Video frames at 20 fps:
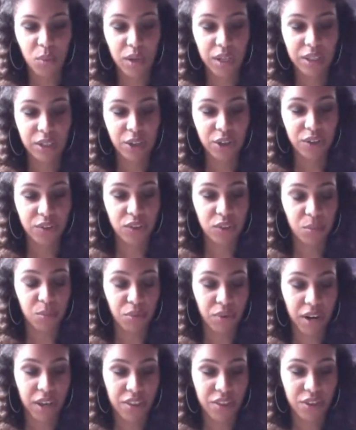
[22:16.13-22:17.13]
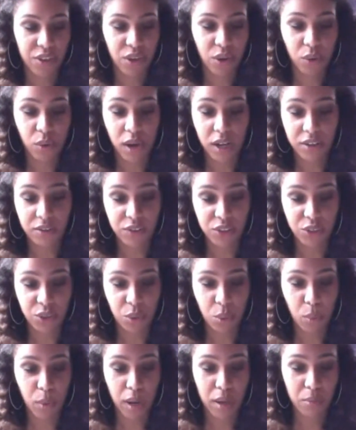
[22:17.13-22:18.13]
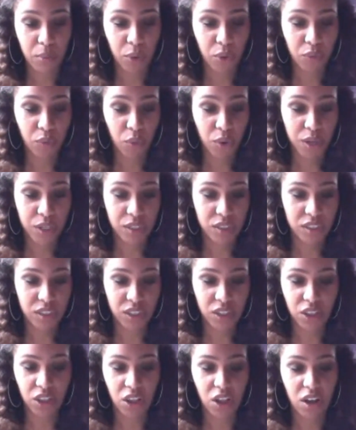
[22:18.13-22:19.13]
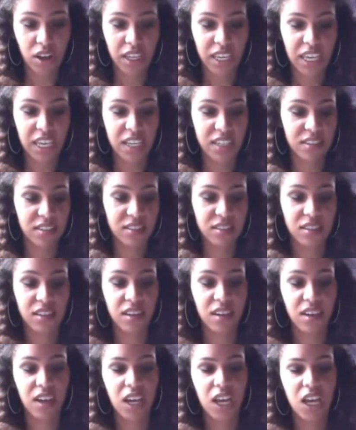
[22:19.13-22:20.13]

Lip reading: Will heard the breath go out of Sir Waymar Royce in a long hiss.